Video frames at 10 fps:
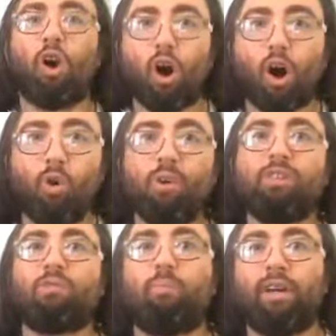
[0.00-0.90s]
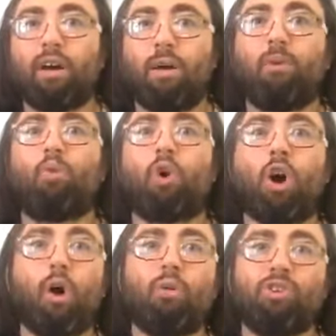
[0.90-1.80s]
always becoming, we're
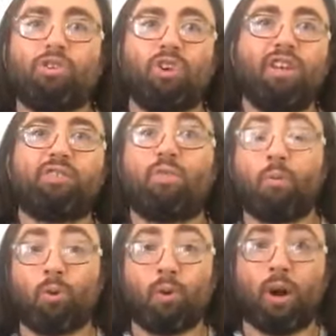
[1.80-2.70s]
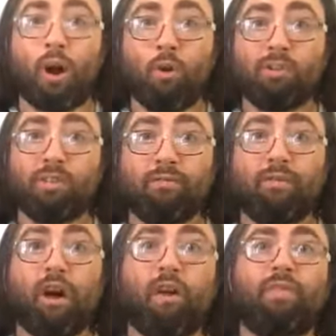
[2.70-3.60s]
always transforming, we're always
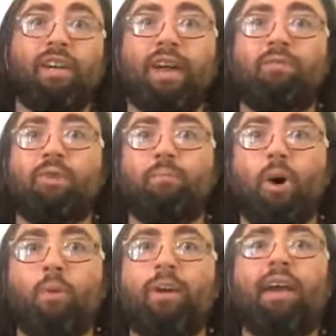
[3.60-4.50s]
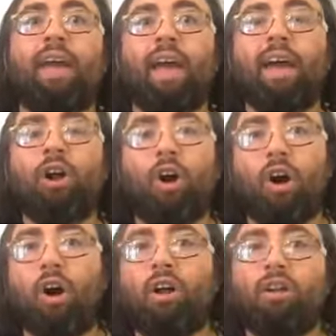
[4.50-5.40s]
evolving in every moment, and
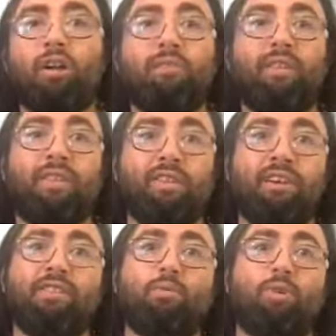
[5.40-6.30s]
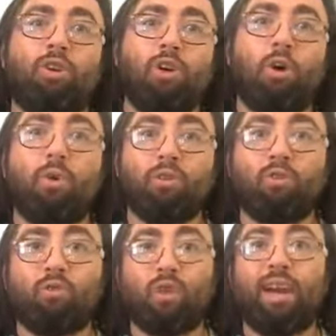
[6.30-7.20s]
all of the things that we're going
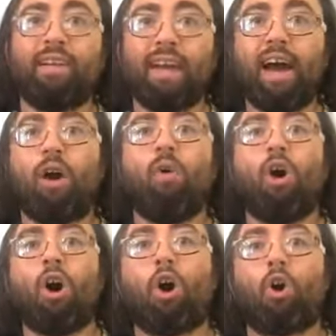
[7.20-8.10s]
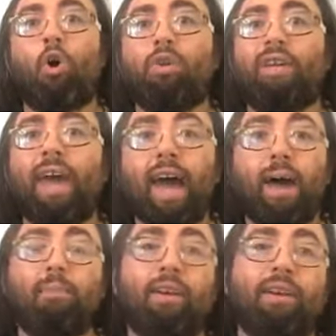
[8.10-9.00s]
through right now are only
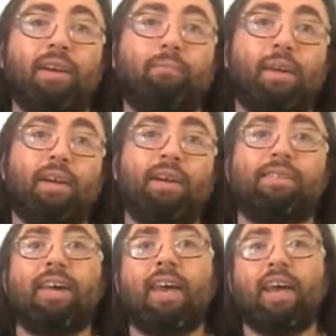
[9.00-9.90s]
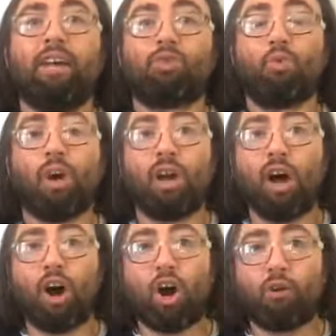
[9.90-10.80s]
happening because it's what
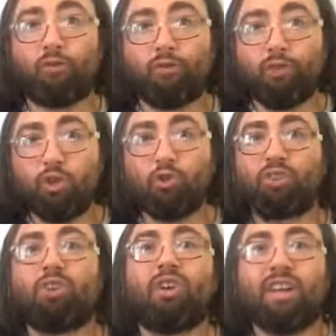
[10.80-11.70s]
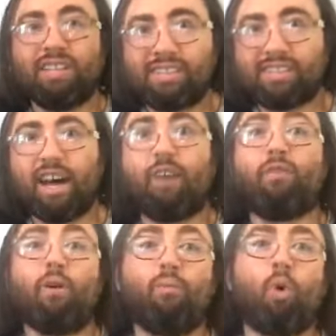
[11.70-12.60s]
our future self,
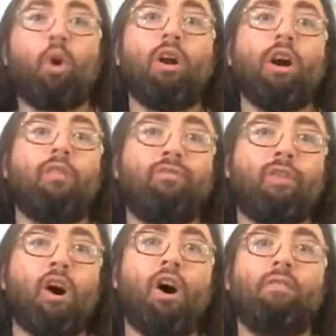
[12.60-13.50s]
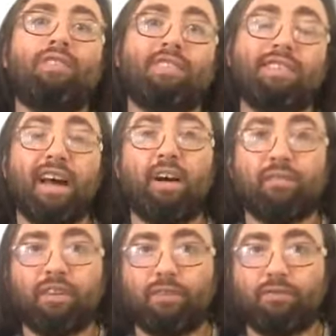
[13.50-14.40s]
our more evolved self
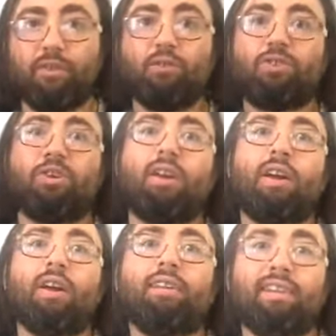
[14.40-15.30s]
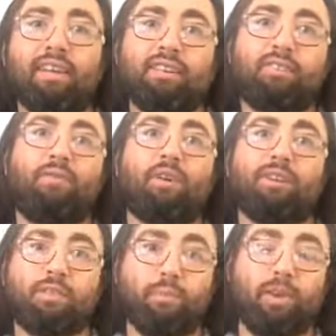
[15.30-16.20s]
in the future, needs for
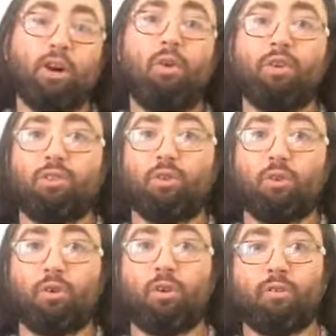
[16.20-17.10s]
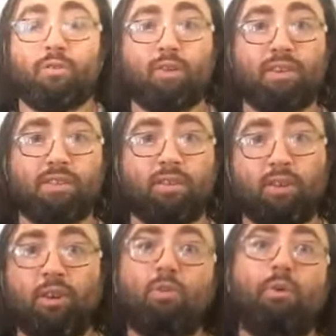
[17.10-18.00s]
us to be going through in order for us to
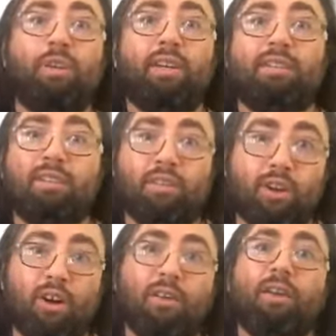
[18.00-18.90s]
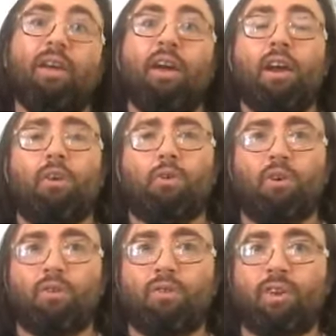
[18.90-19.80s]
learn what we need to learn, in
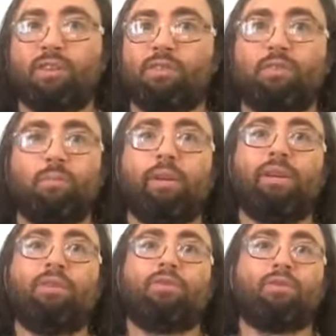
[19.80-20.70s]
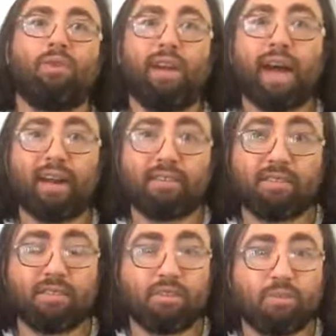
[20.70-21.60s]
order for us to begin to react to
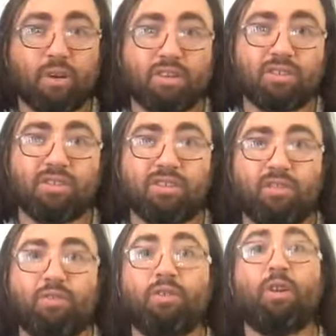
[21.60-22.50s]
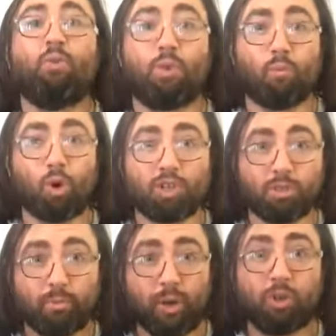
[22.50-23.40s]
situations differently with more
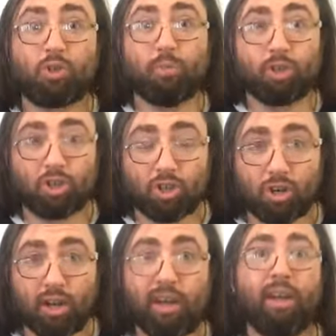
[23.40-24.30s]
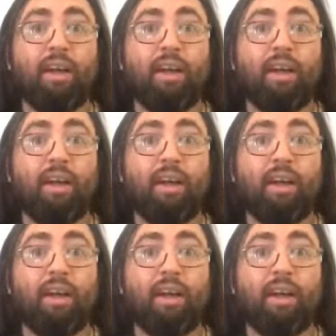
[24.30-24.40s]
spiritual maturity.